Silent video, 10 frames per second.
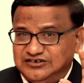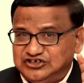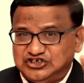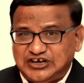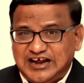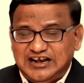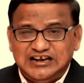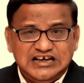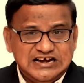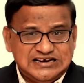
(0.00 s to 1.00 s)

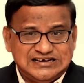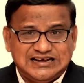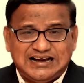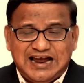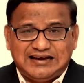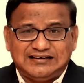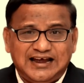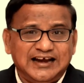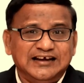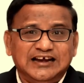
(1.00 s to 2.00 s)
shell cracked
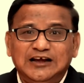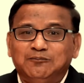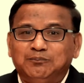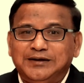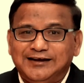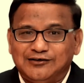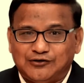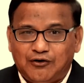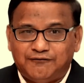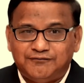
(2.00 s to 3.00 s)
and it peeled
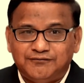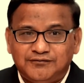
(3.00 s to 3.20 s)
off.